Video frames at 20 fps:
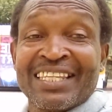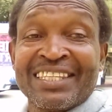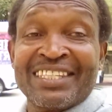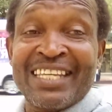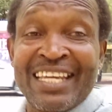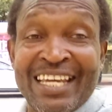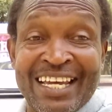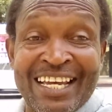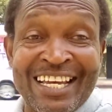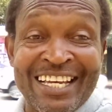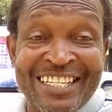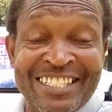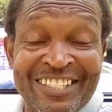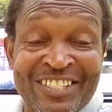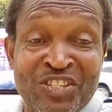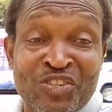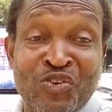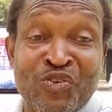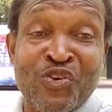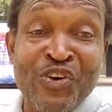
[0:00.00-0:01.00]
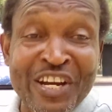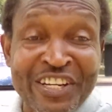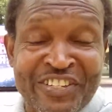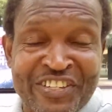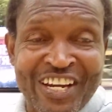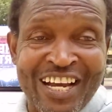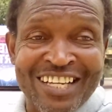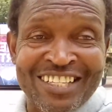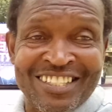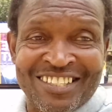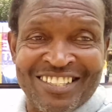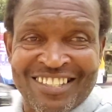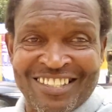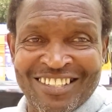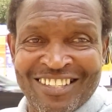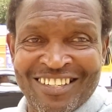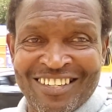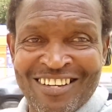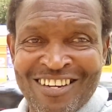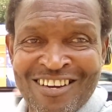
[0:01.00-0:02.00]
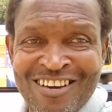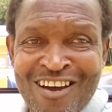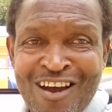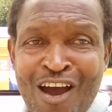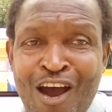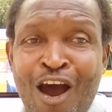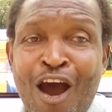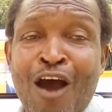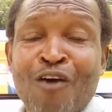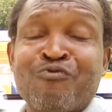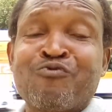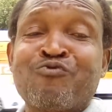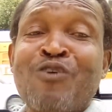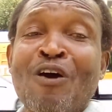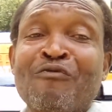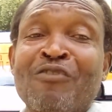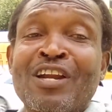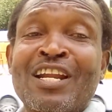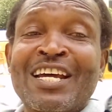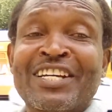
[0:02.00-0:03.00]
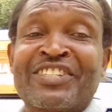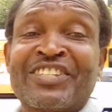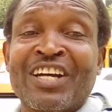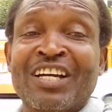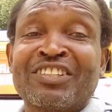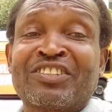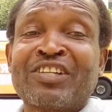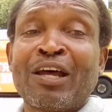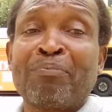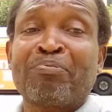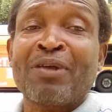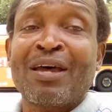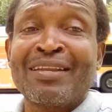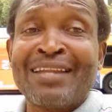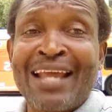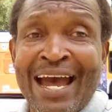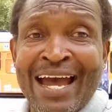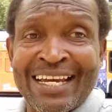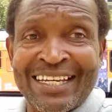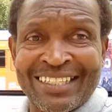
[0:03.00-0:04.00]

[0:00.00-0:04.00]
These creatures of Revelation chapter 9